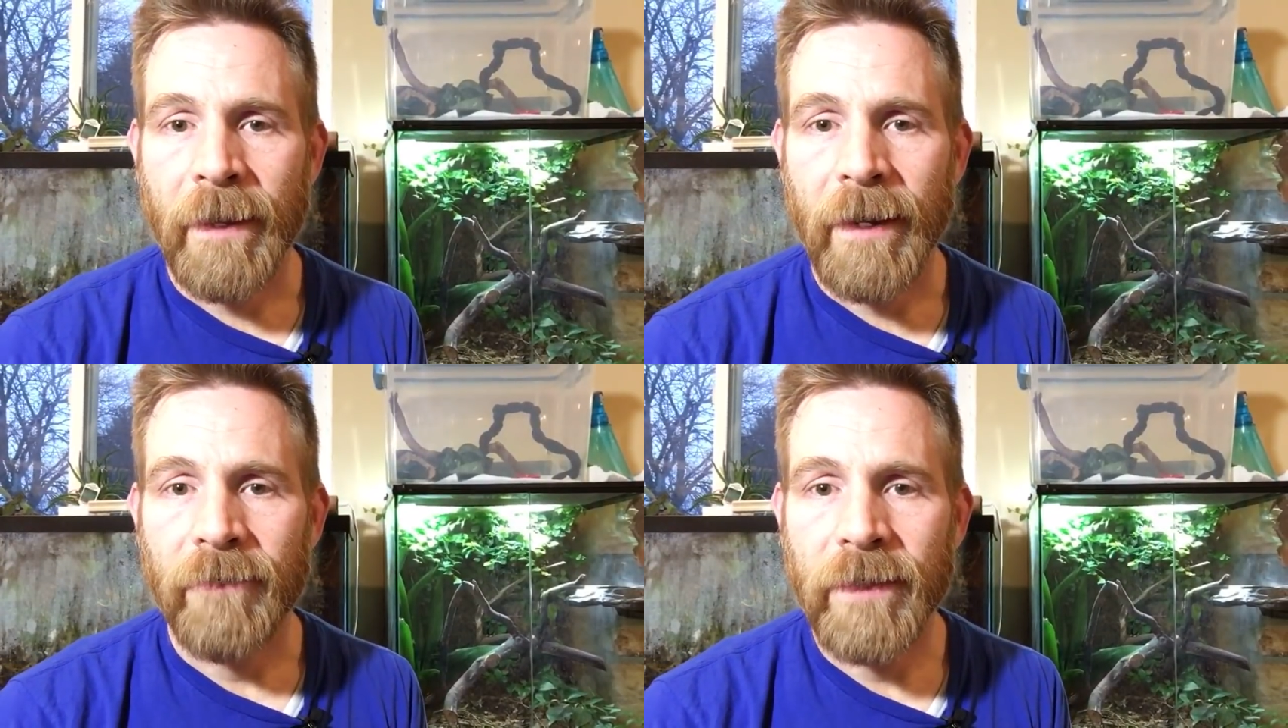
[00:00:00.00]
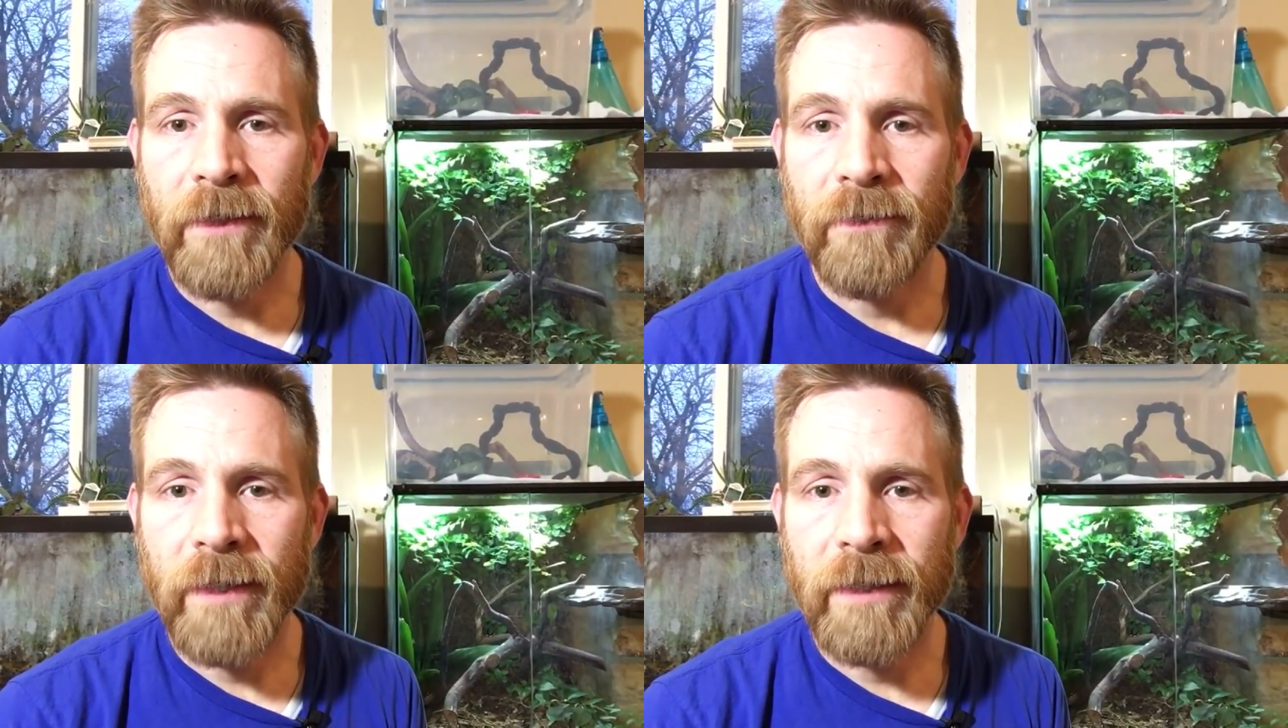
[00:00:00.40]
Everything
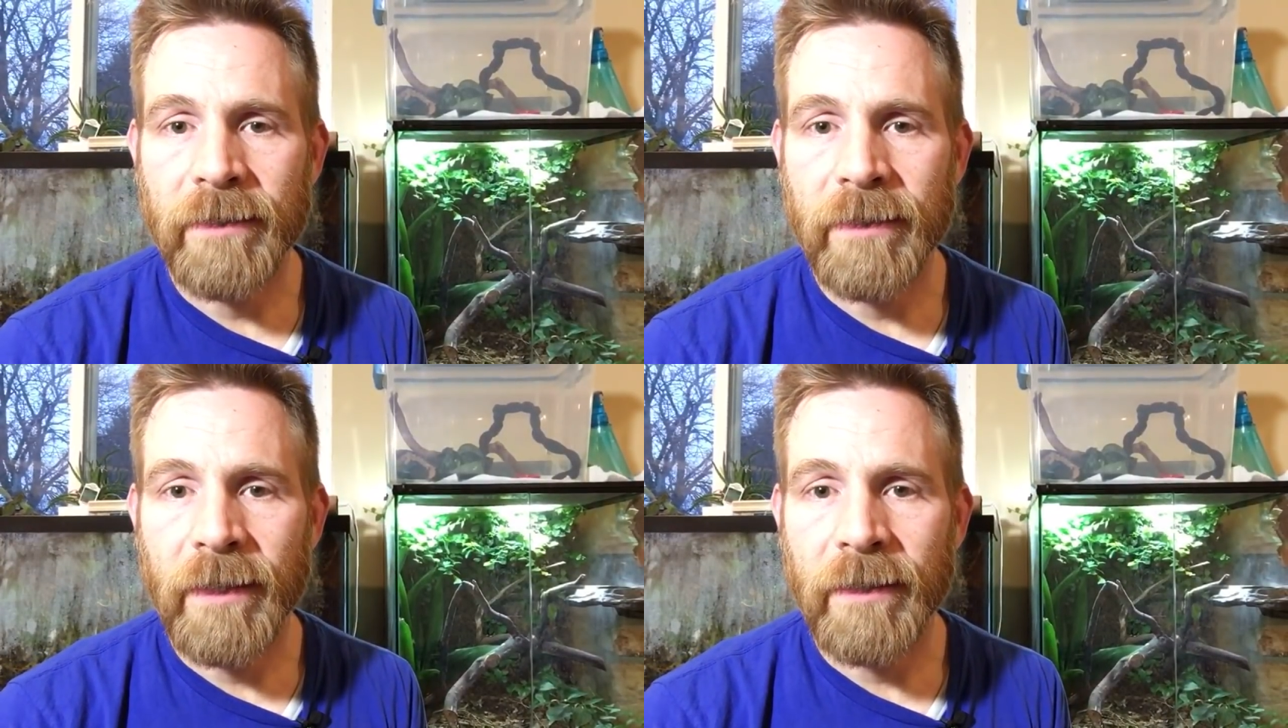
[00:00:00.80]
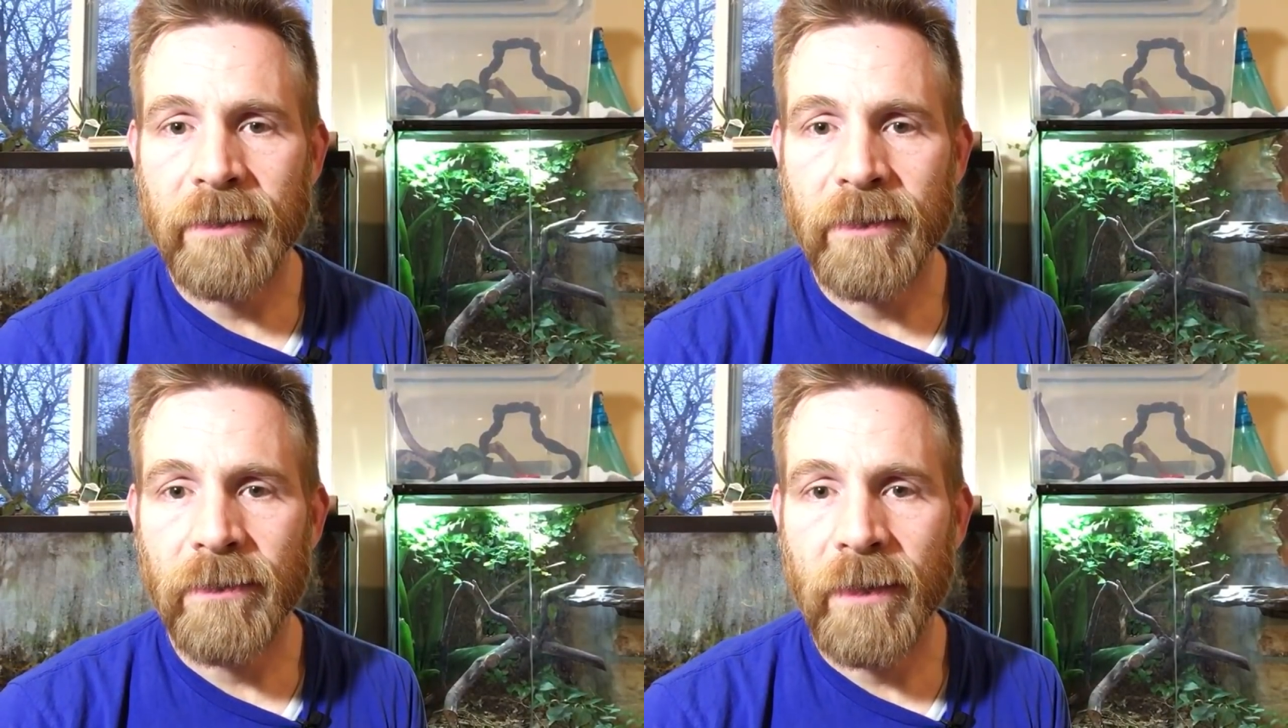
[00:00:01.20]
Created
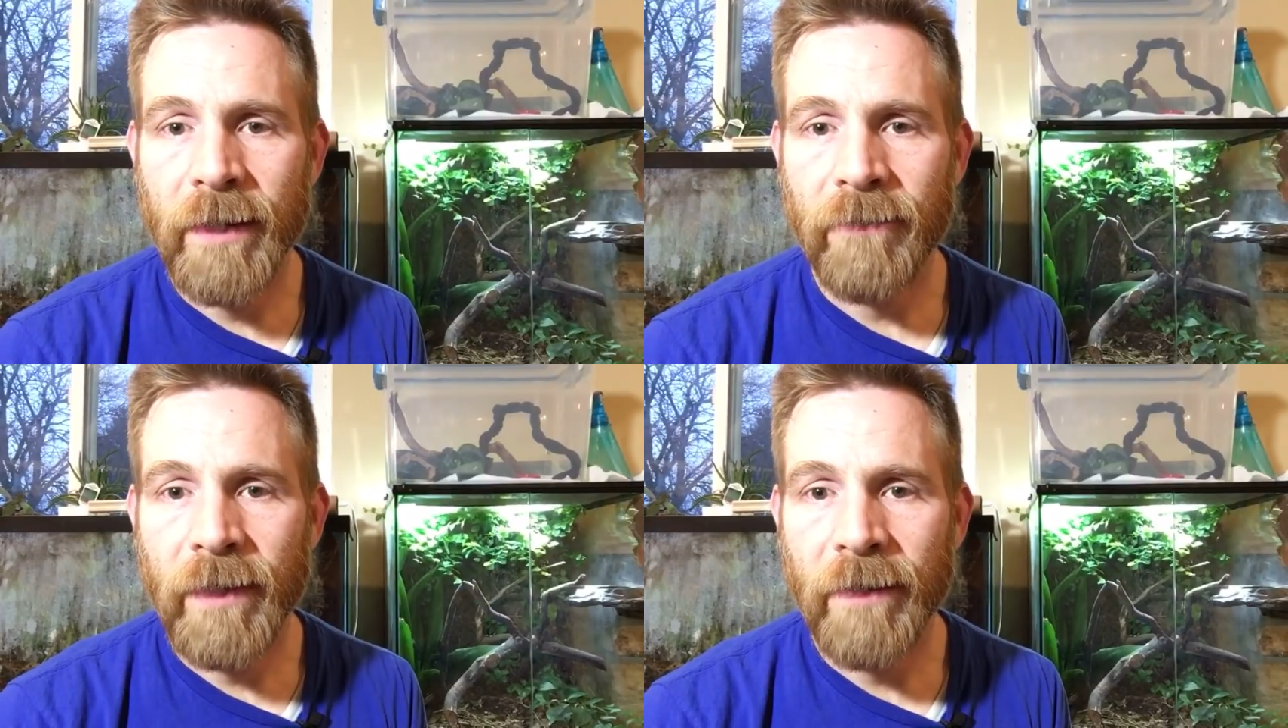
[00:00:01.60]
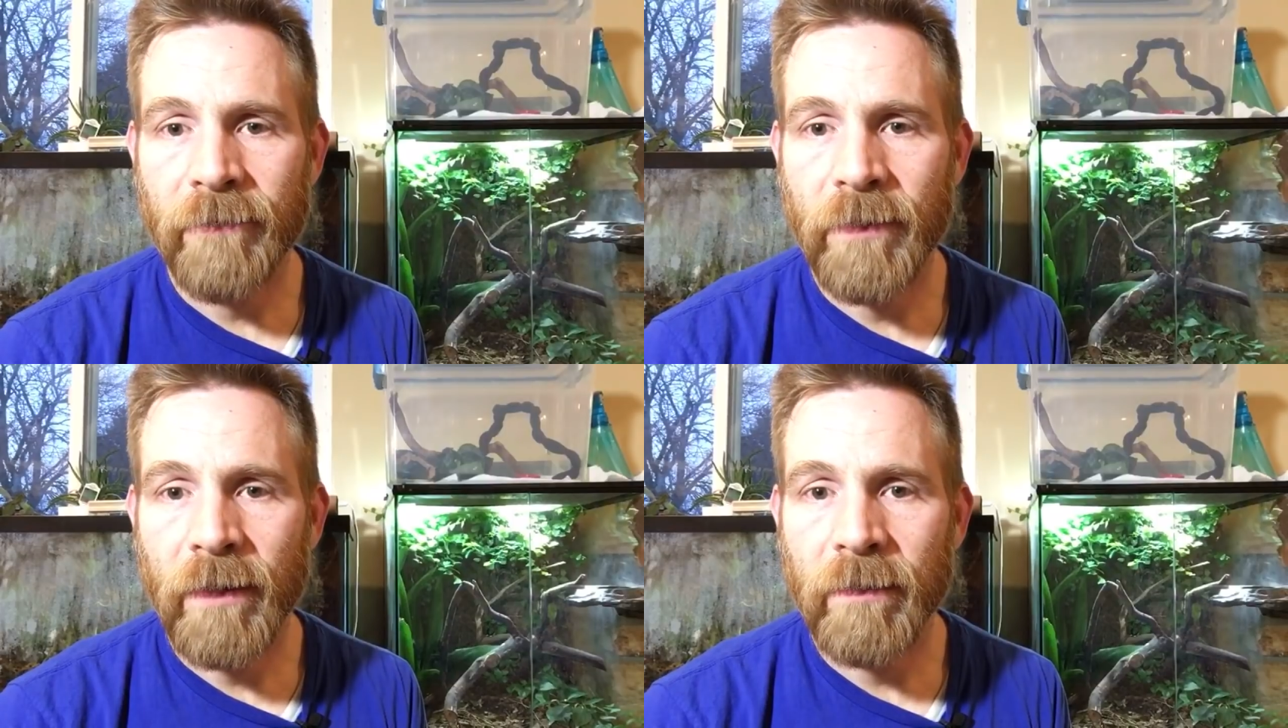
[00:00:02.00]
says, do you ever
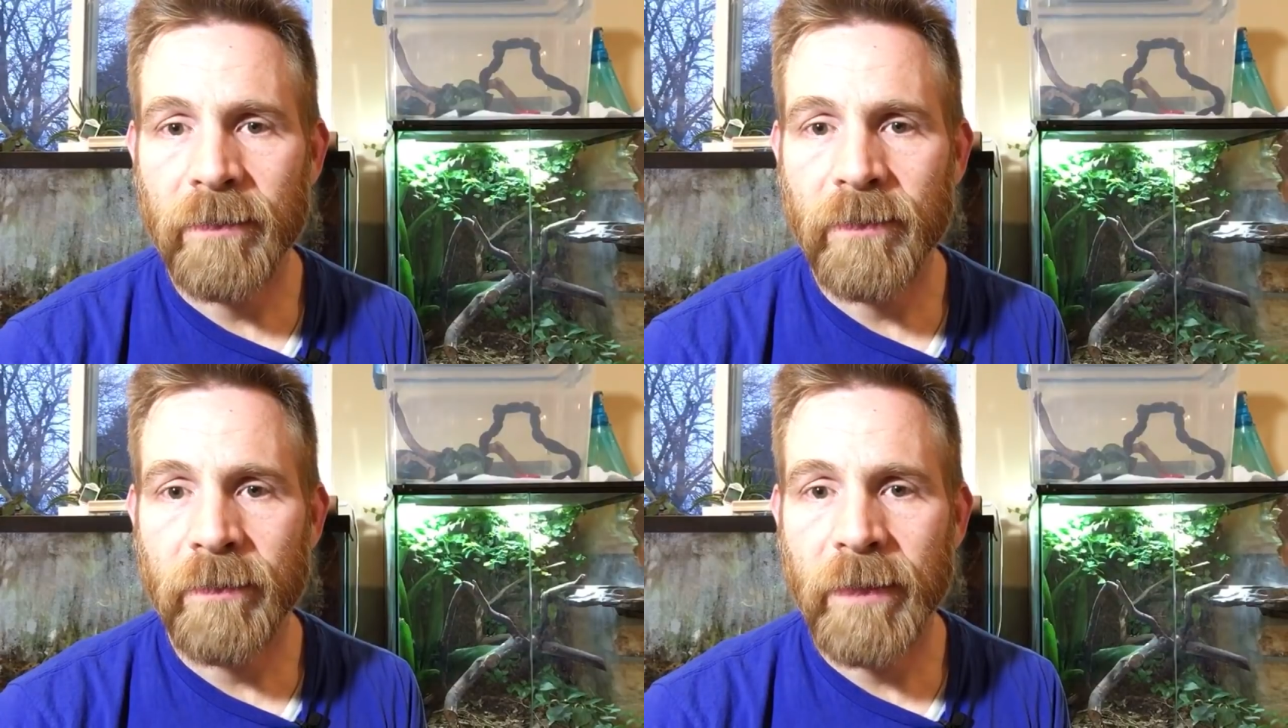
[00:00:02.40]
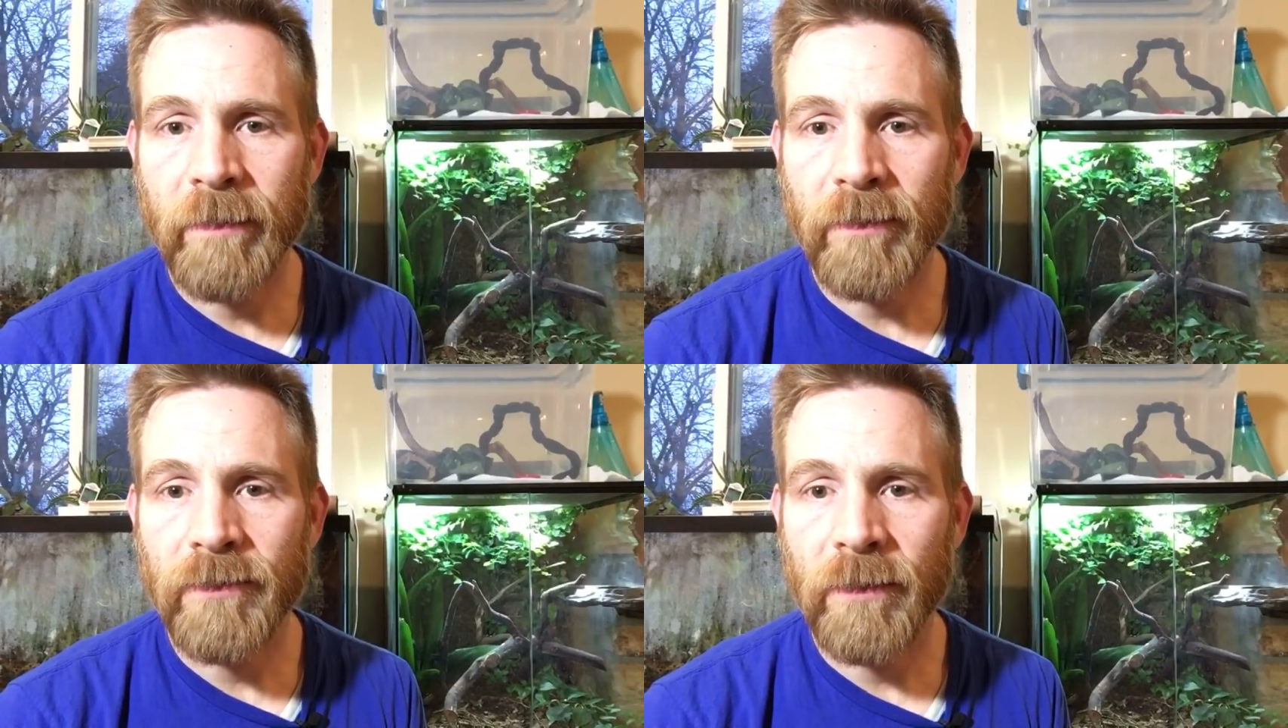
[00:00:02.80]
have problems with
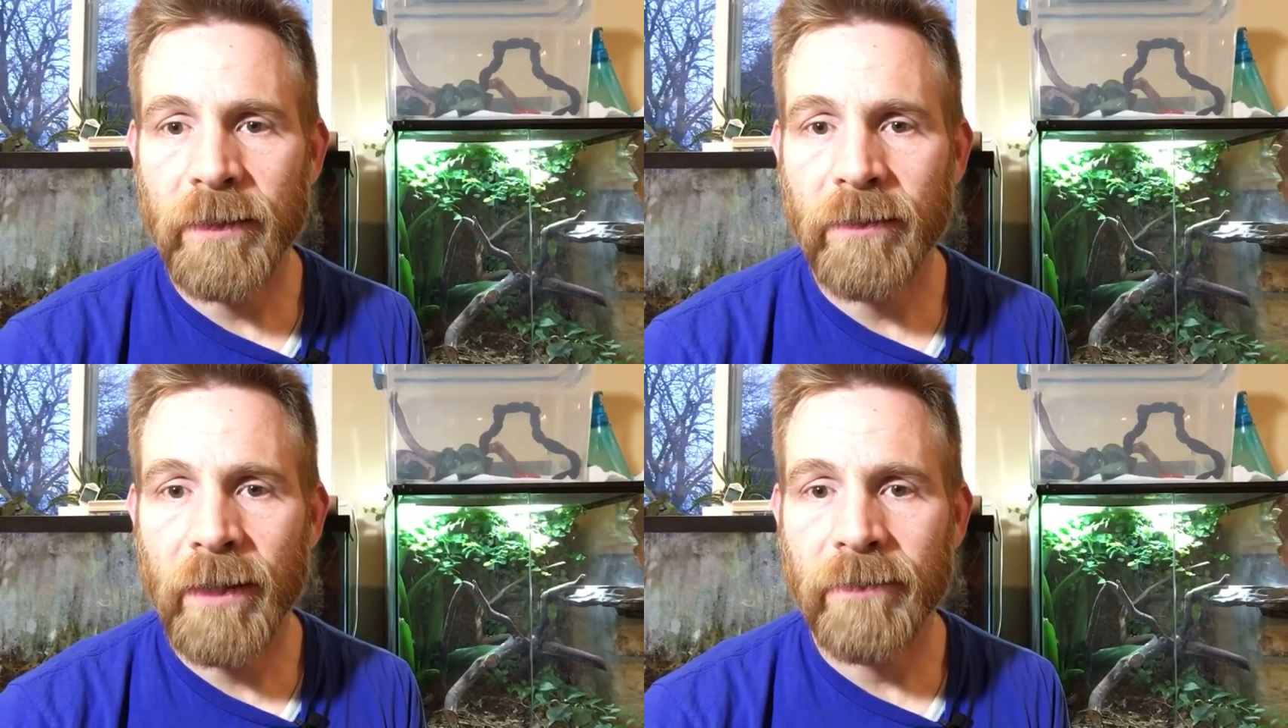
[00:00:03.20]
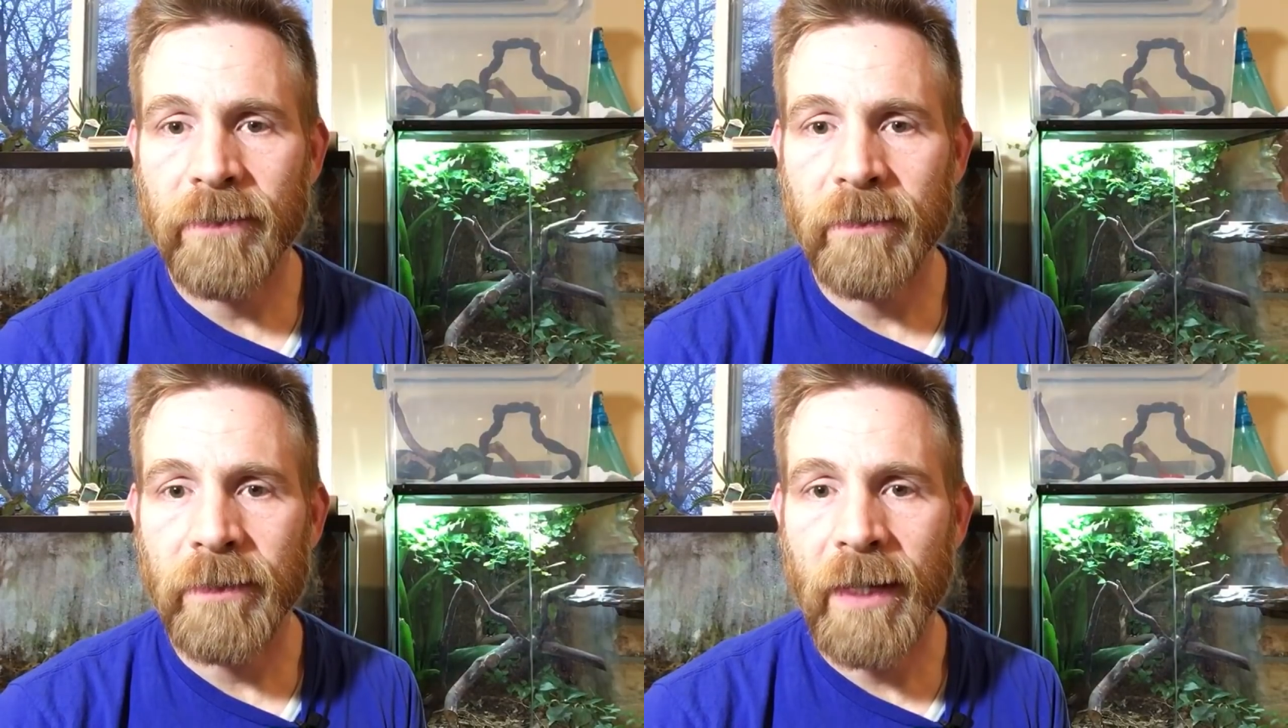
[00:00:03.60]
people trolling your live streams?